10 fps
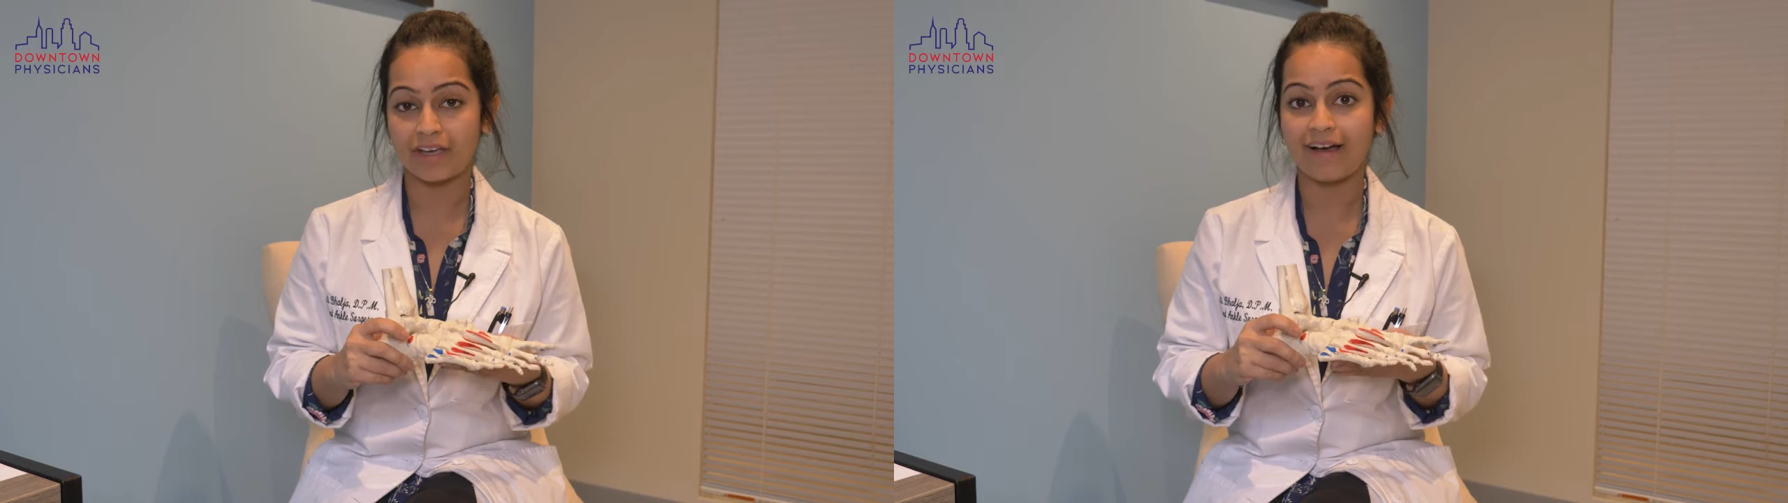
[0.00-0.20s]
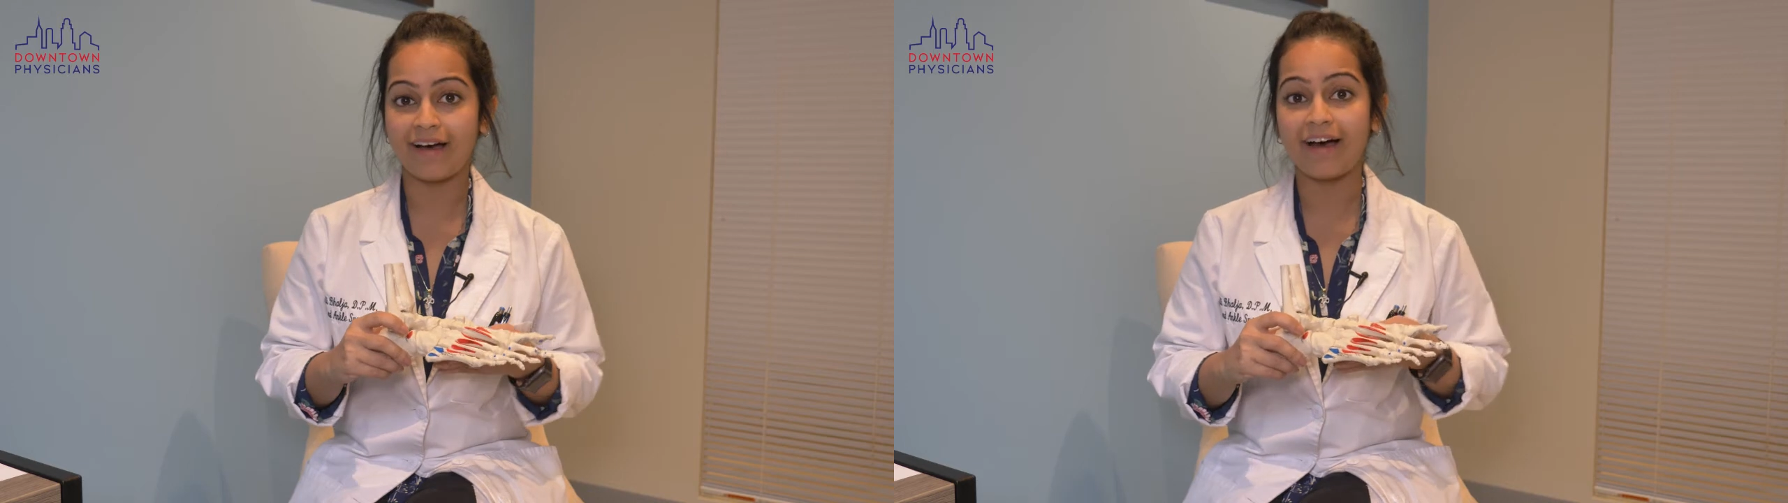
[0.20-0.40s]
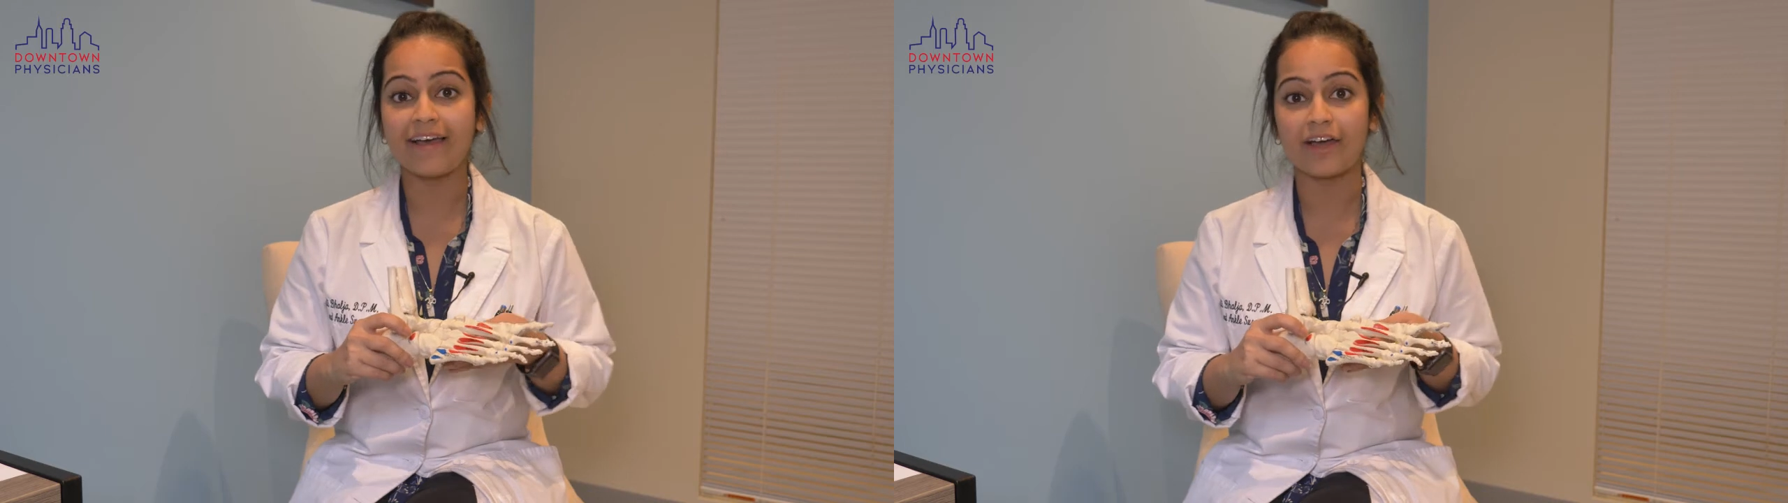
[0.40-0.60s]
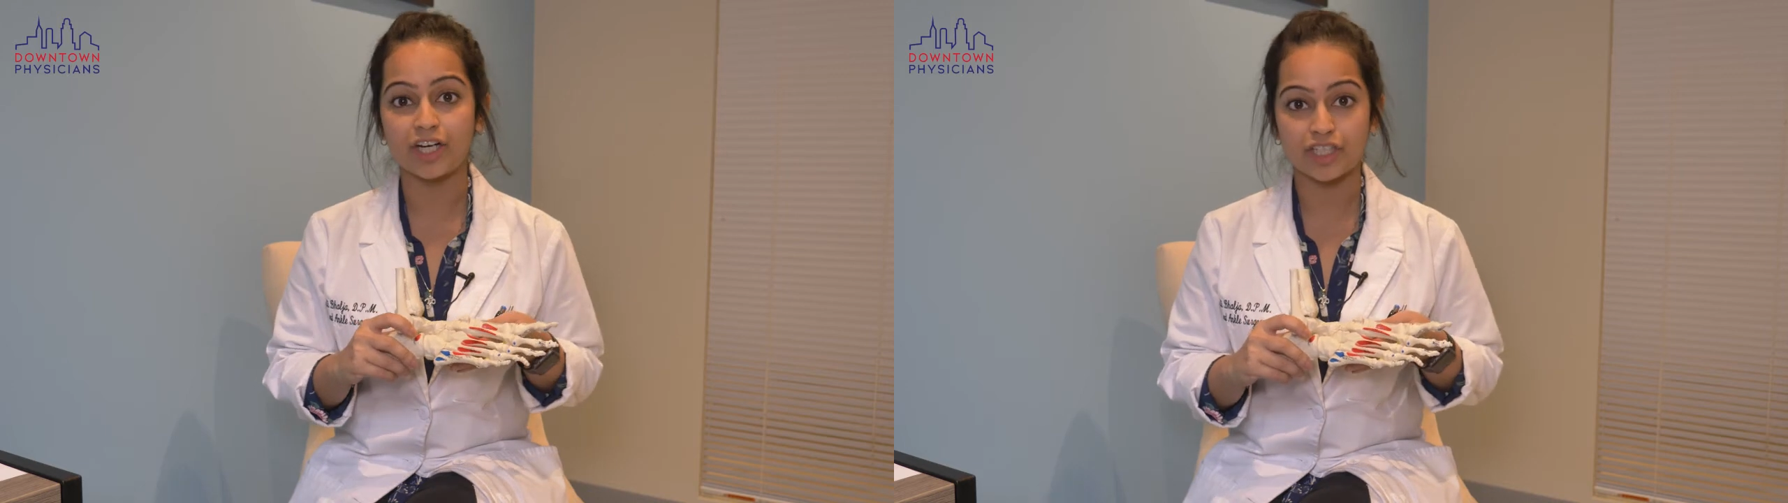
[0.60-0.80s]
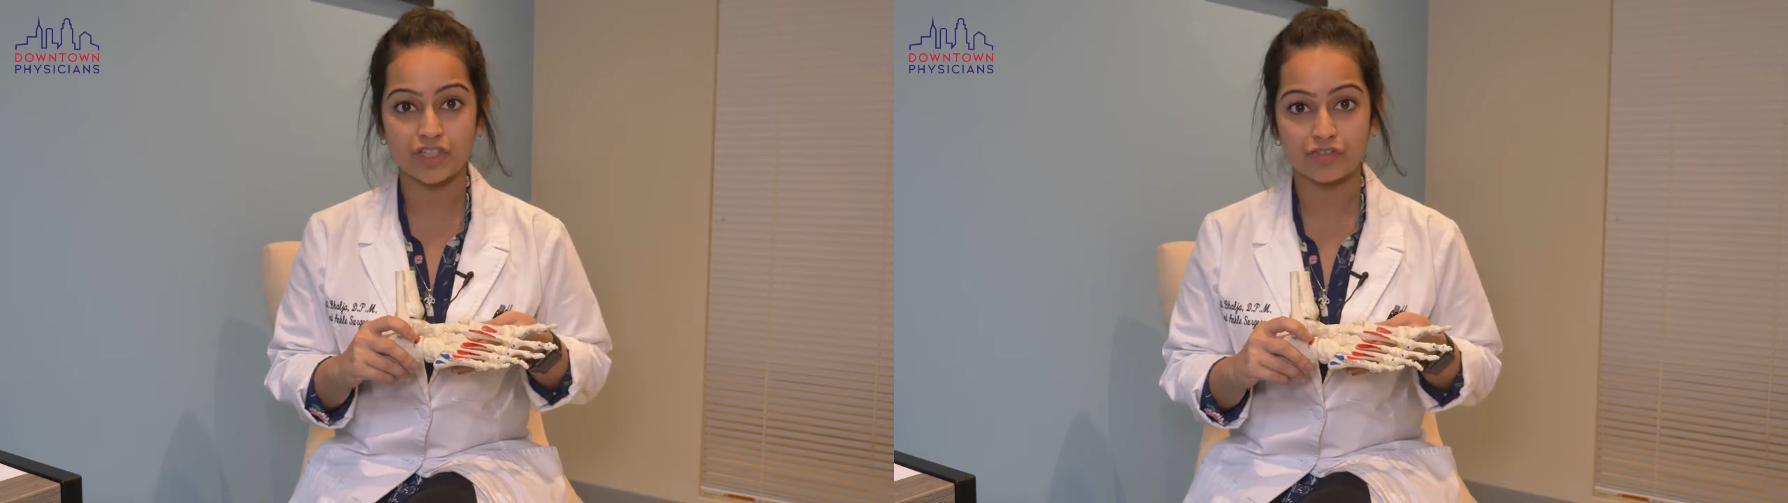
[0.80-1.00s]
a high
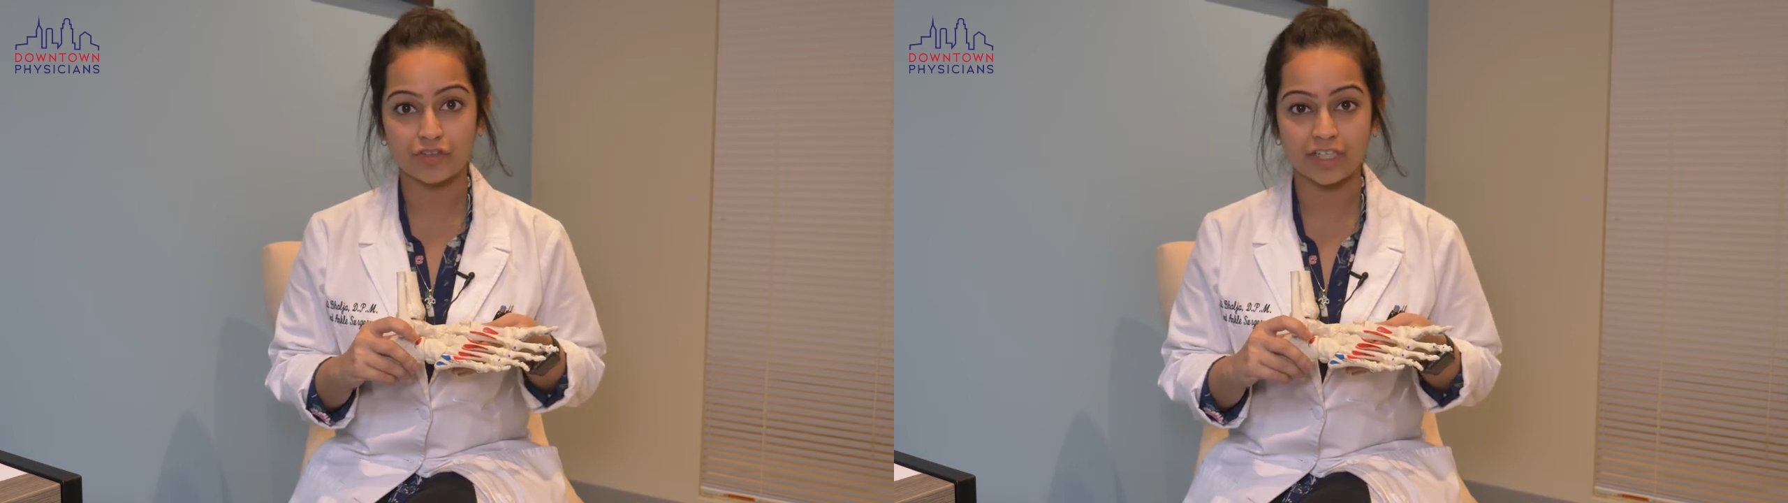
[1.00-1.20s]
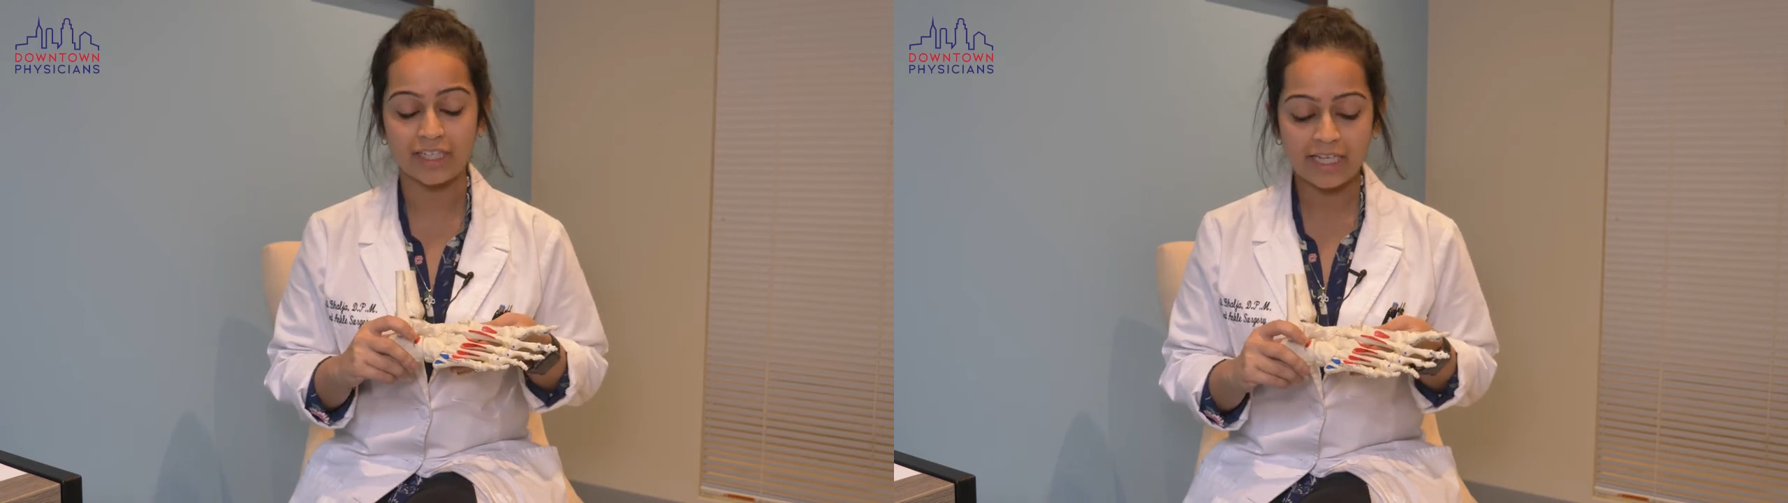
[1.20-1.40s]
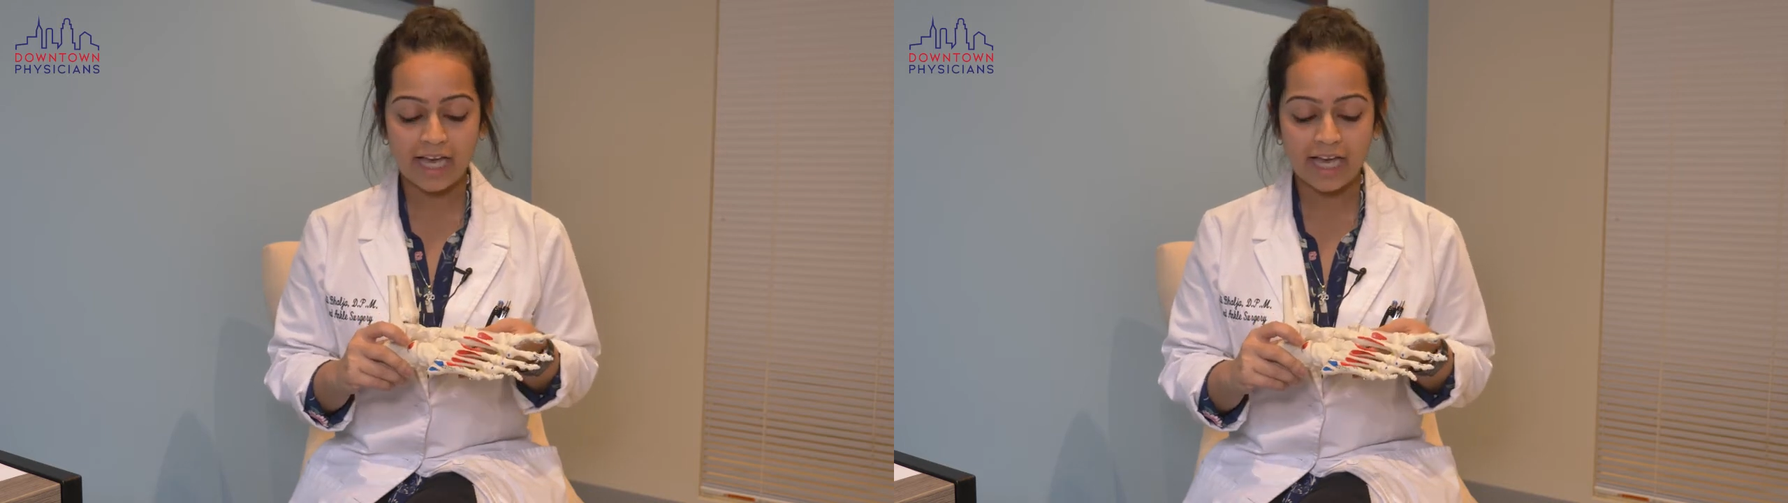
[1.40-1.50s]
arched foot.